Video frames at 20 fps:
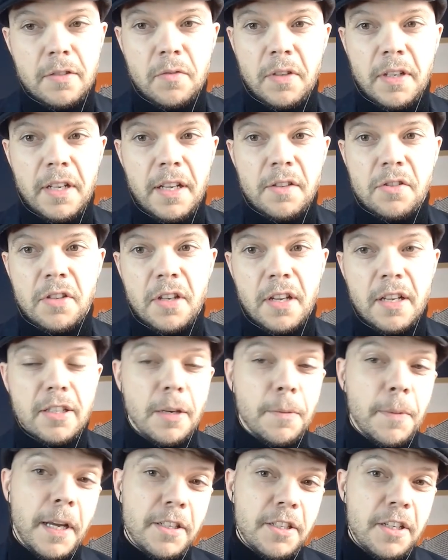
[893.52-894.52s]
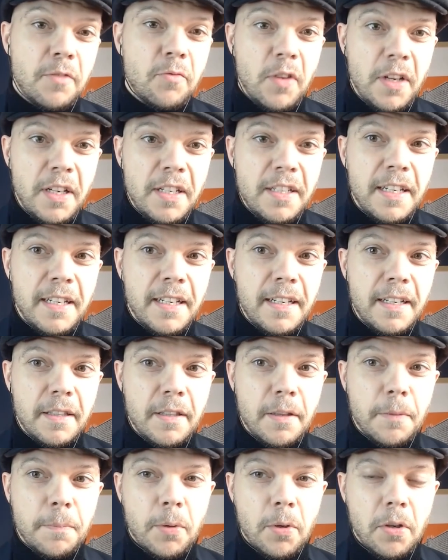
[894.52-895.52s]
really interesting, because I'm actually reading
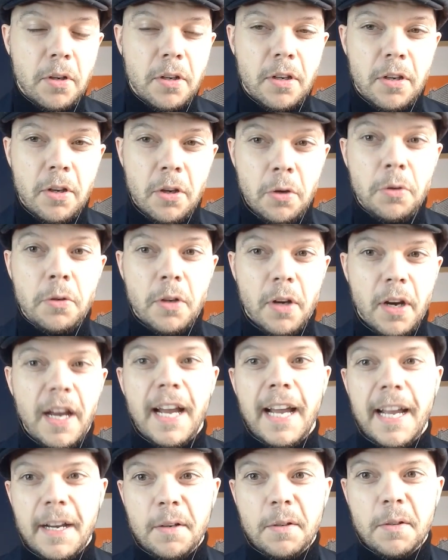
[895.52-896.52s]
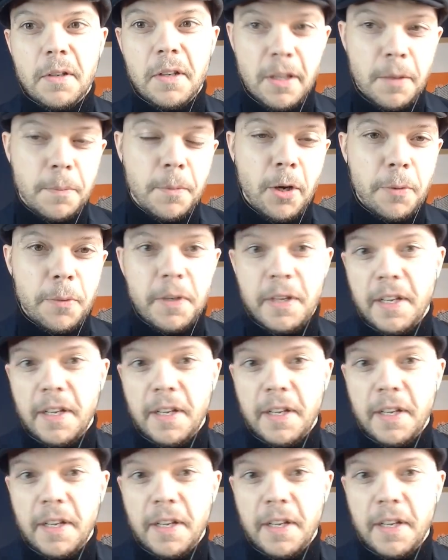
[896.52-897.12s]
the book Who Not How at the moment,